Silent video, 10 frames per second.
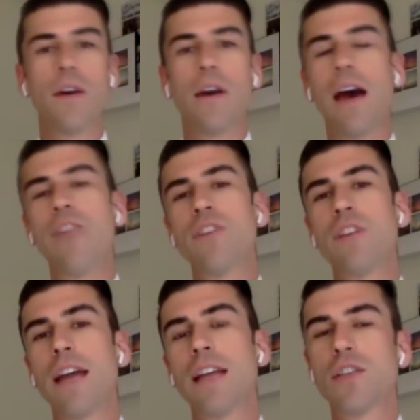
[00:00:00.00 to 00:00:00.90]
after
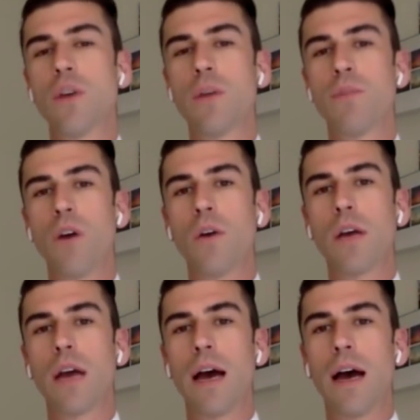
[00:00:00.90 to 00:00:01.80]
that story broke,
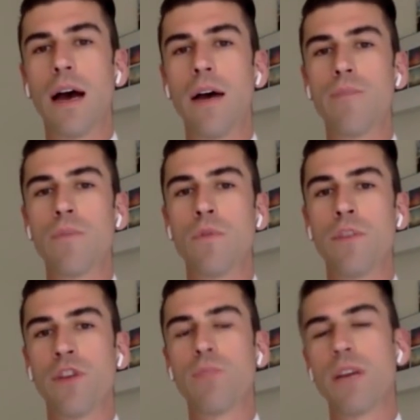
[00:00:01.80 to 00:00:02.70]
the
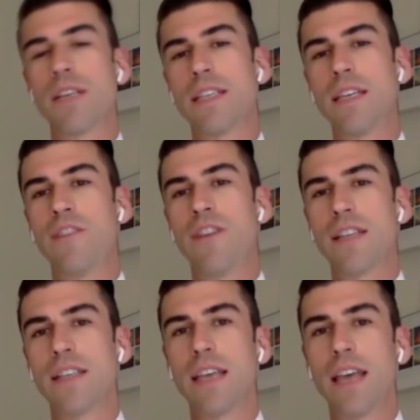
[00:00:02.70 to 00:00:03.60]
Free Press did an
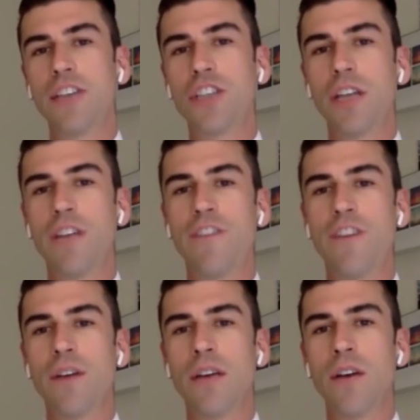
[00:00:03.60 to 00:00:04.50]
investigation and
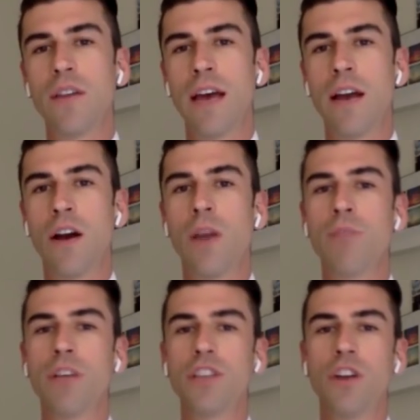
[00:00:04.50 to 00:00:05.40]
found out that
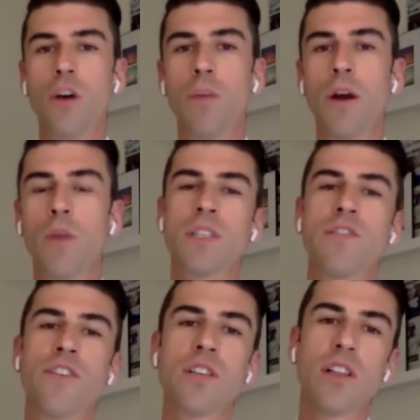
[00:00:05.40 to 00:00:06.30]
Operation Hobart was
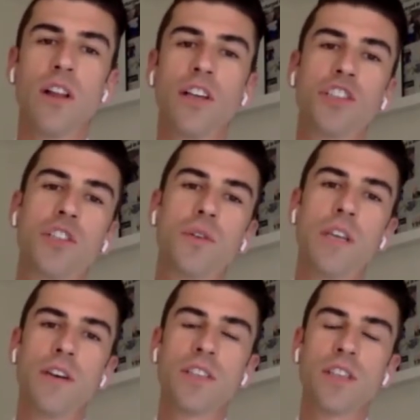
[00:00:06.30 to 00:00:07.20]
first launched 2
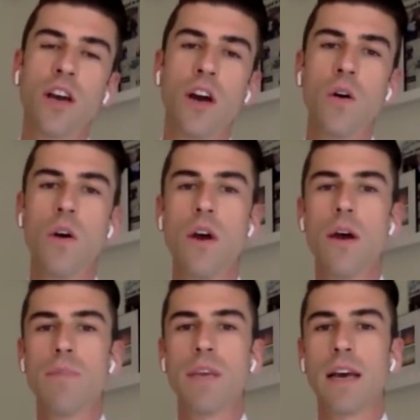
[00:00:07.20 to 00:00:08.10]
years ago
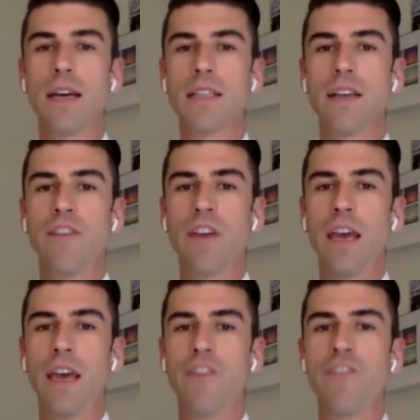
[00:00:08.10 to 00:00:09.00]
because of
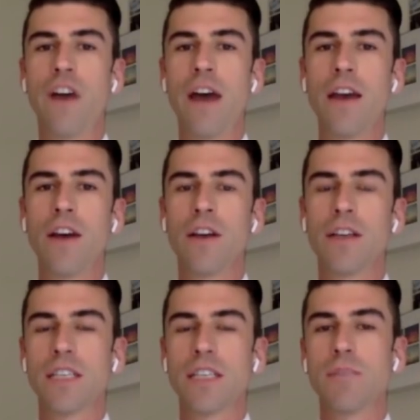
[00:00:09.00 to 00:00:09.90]
a fire,
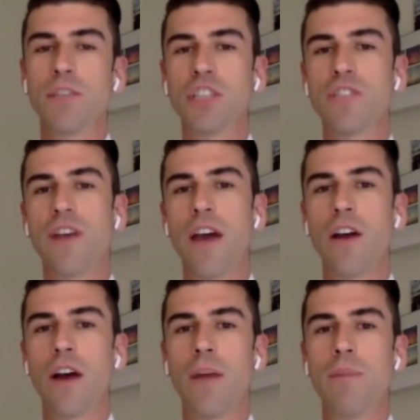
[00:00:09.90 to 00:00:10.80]
a suspicious
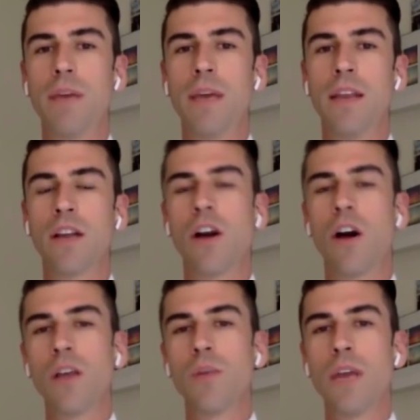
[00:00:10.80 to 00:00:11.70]
fire up in the
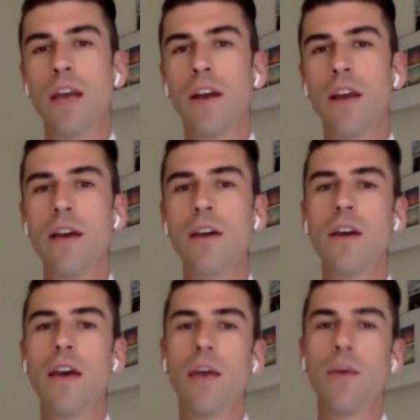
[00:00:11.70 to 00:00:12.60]
Collingwood area.
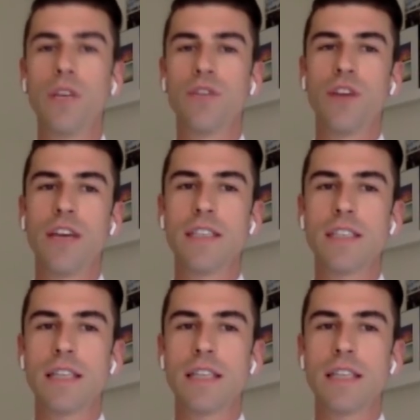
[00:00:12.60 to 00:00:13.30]
And we traced